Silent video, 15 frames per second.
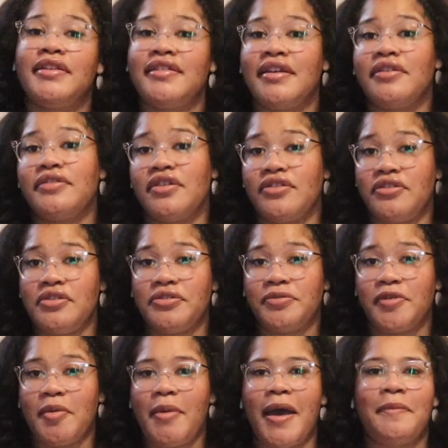tiers to choose
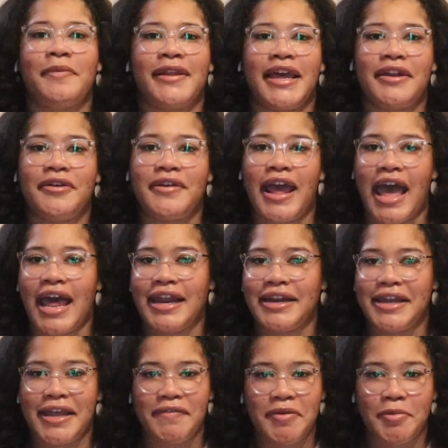from. I plan on adding
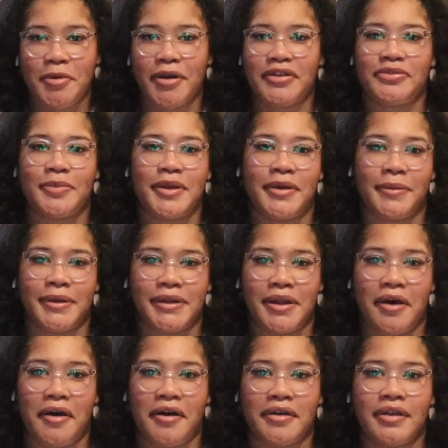even more as we go
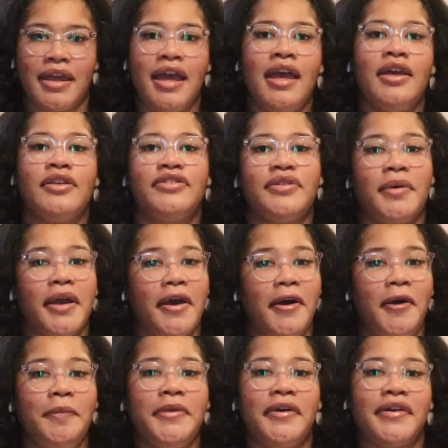along, so I
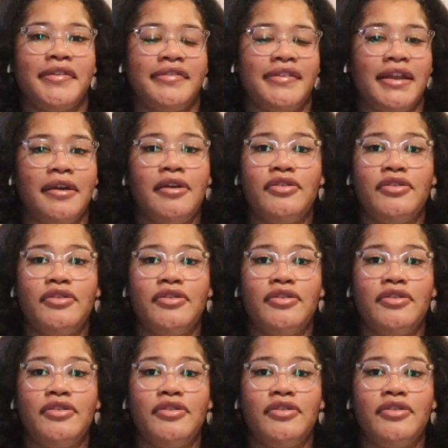hope you'll consider